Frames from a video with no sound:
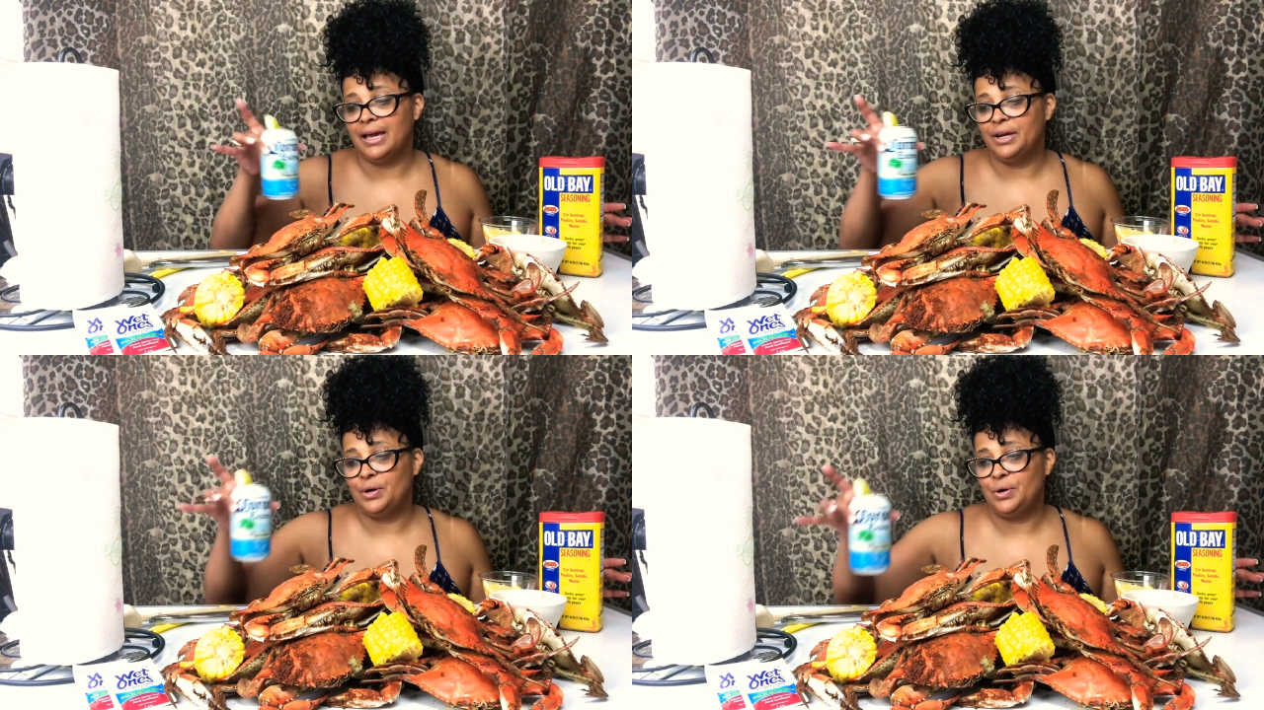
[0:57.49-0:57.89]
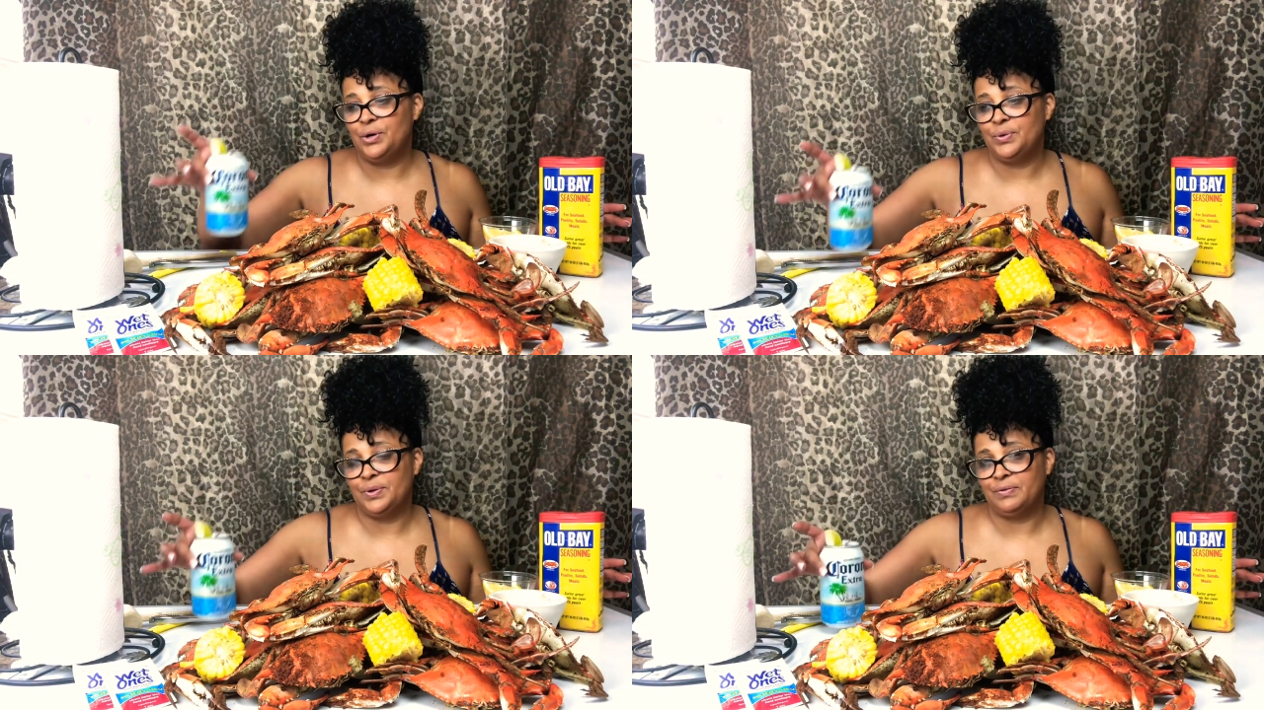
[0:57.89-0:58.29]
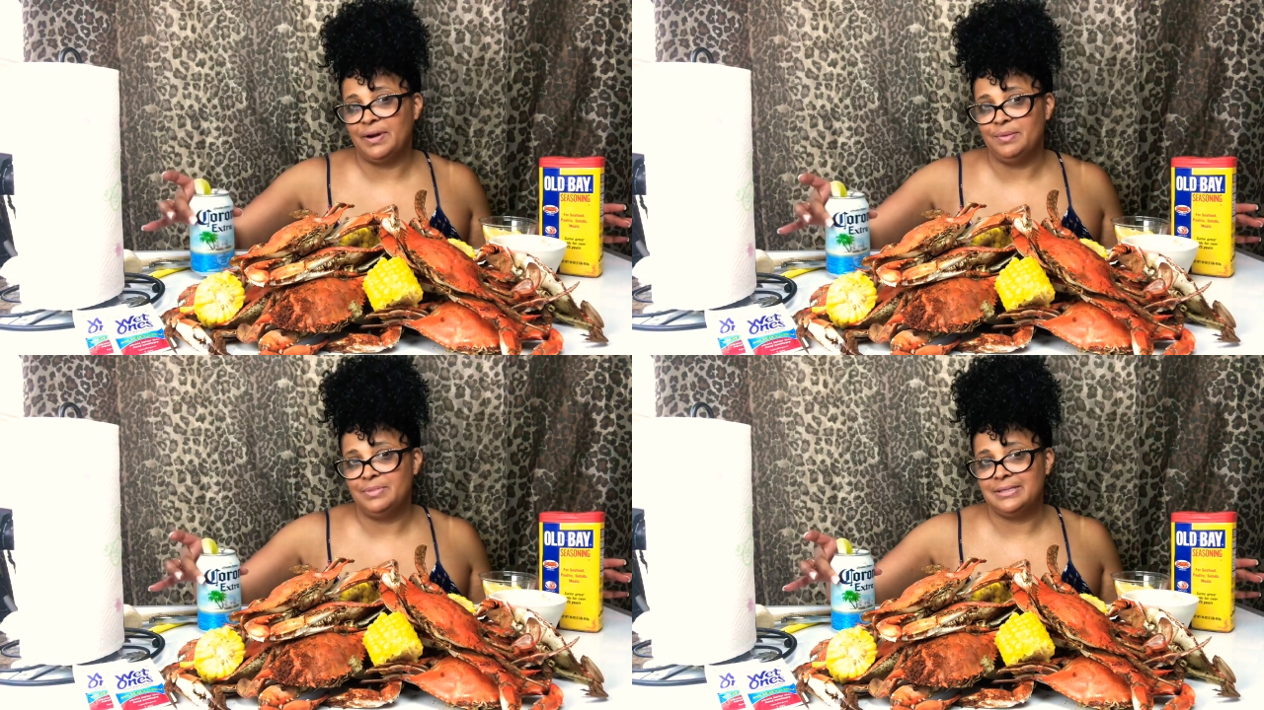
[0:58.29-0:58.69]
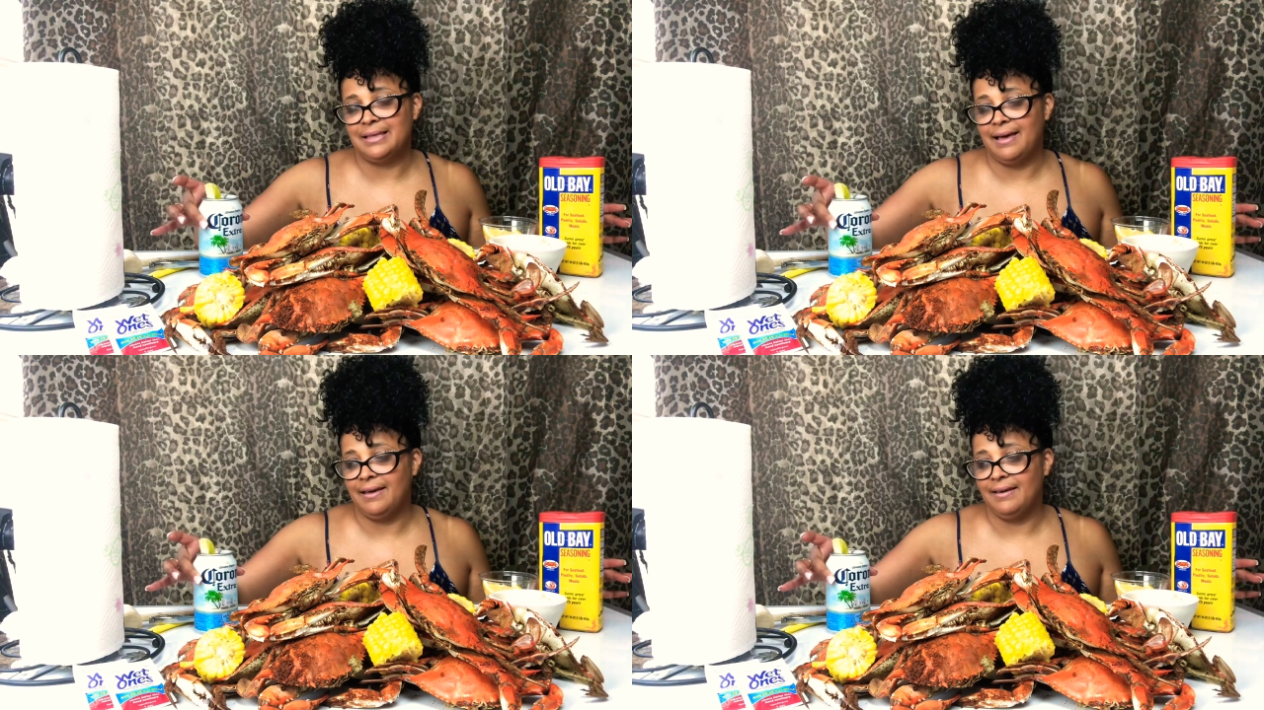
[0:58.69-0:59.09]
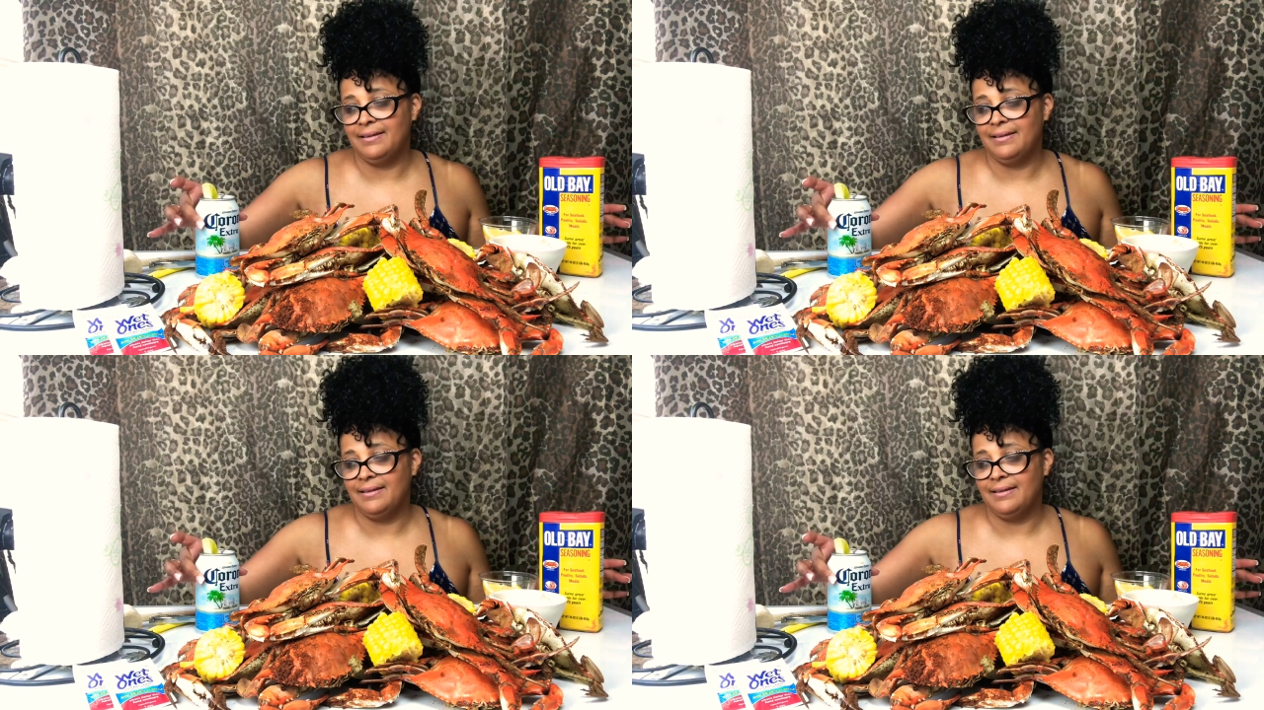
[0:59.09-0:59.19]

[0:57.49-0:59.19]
got a cold one right beside.